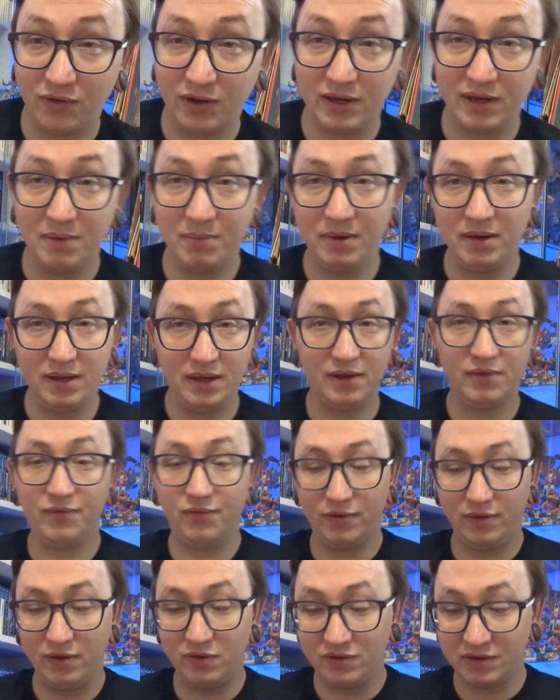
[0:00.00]
Can you believe?
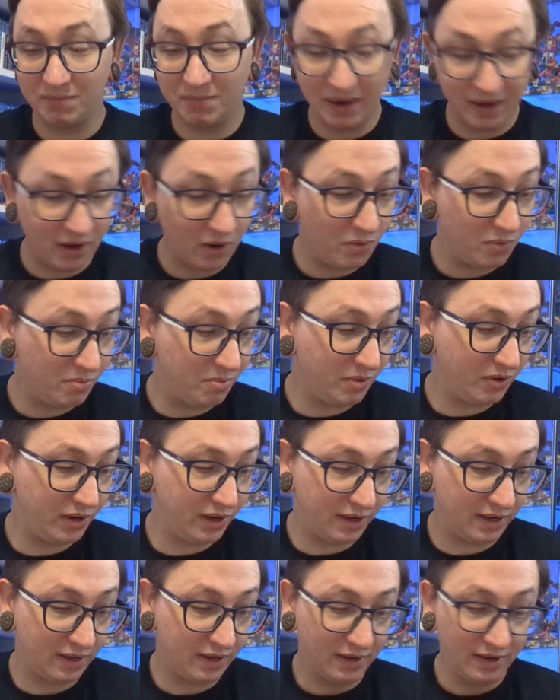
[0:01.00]
Using my own
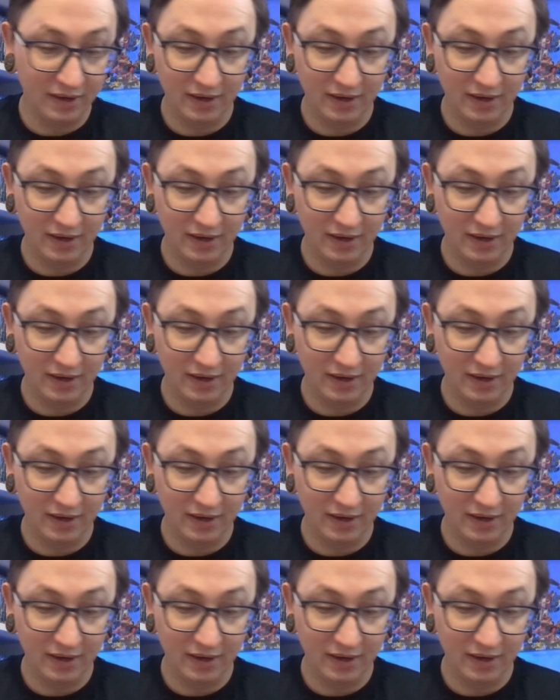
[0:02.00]
money.